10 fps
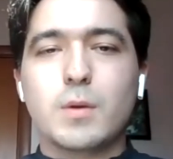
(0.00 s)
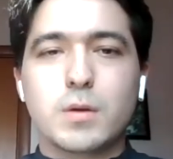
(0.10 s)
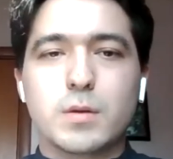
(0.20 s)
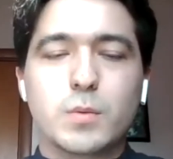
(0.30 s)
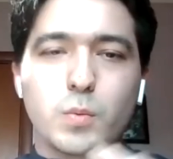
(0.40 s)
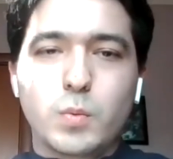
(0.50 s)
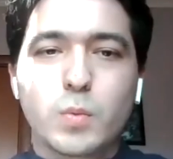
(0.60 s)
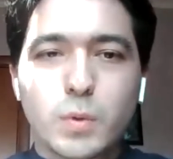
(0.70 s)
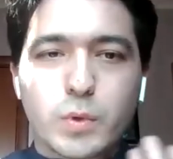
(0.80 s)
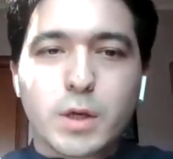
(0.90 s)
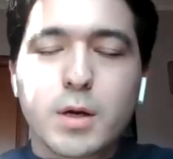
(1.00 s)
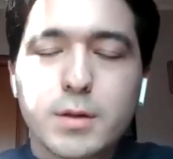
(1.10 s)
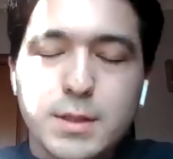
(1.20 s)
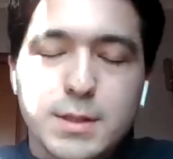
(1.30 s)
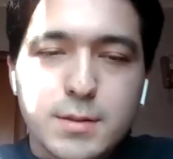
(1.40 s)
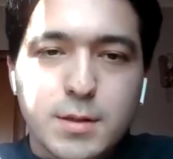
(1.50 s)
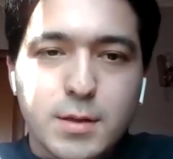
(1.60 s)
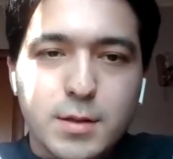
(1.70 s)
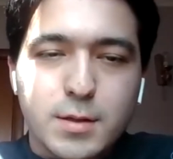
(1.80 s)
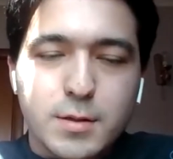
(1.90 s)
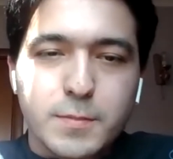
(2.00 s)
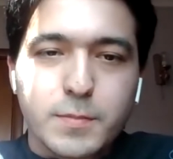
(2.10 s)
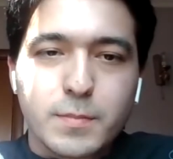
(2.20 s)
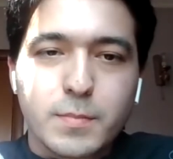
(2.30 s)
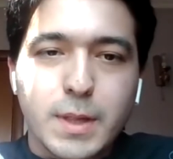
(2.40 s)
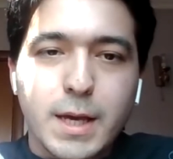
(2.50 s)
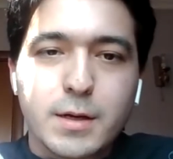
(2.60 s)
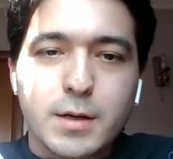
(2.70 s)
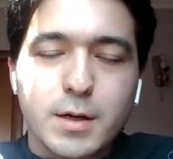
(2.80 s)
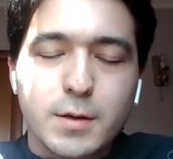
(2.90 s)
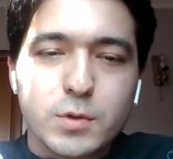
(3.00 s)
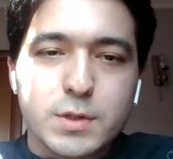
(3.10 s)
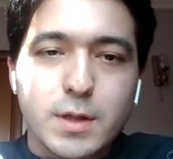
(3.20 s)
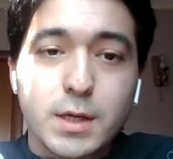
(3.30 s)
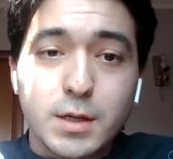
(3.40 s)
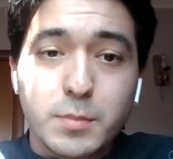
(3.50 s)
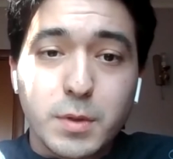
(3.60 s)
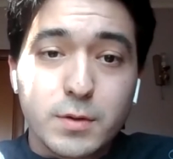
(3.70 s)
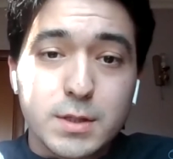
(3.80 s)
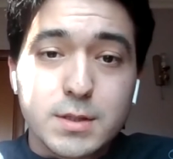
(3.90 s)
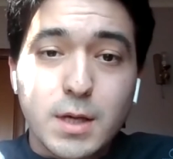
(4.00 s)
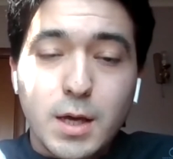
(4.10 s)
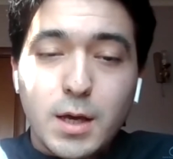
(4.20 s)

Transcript: when we got this plan, I was thinking about this